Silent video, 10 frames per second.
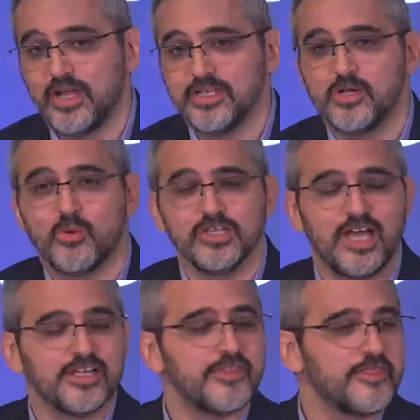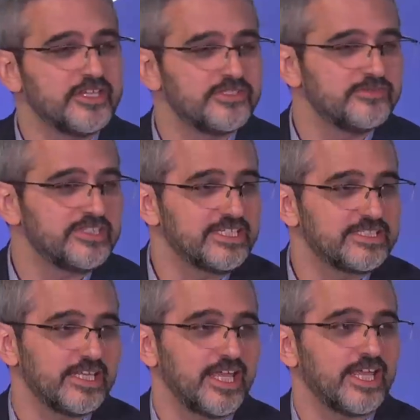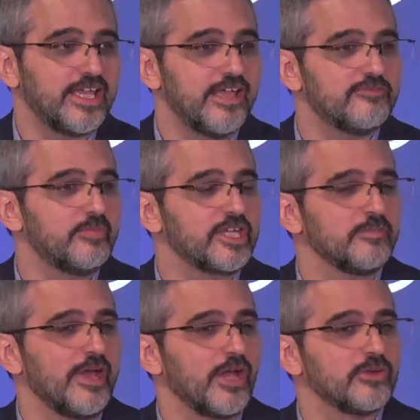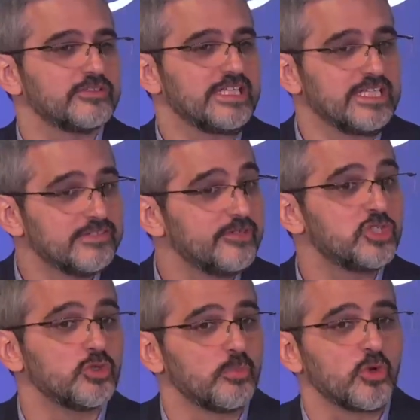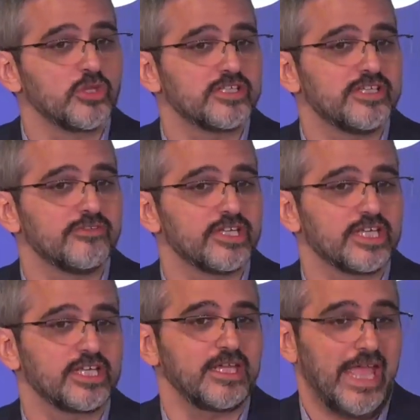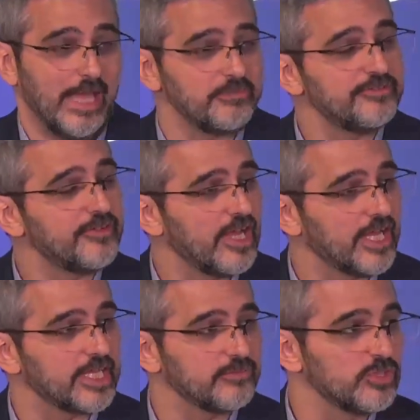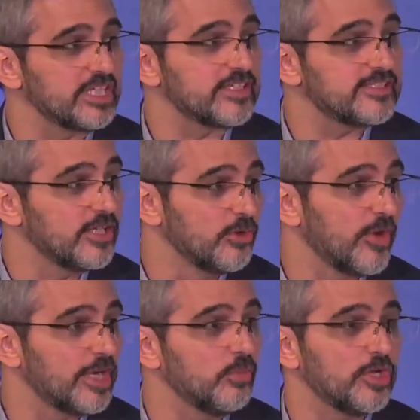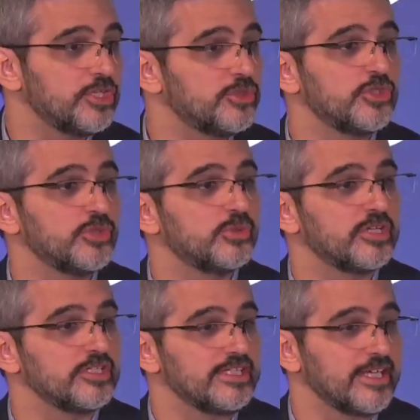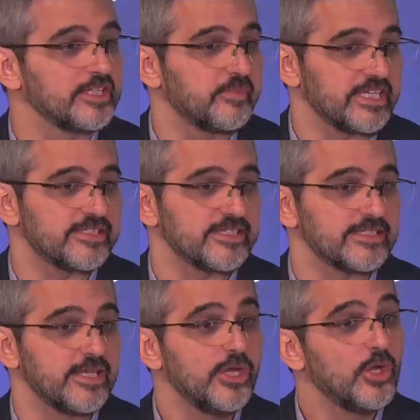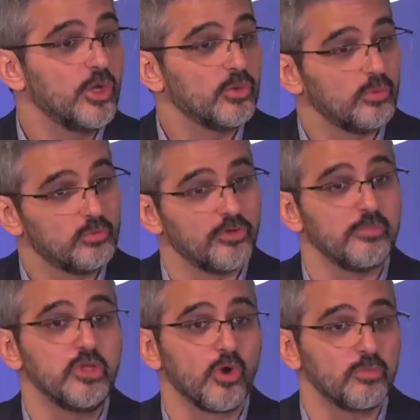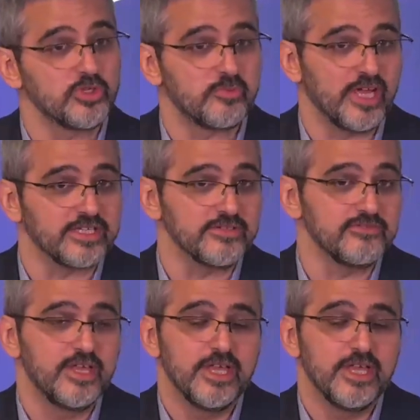a lot of the things you've seen today have been about individual productivity, amplifying and really accelerating what you do on a daily basis from your perspective.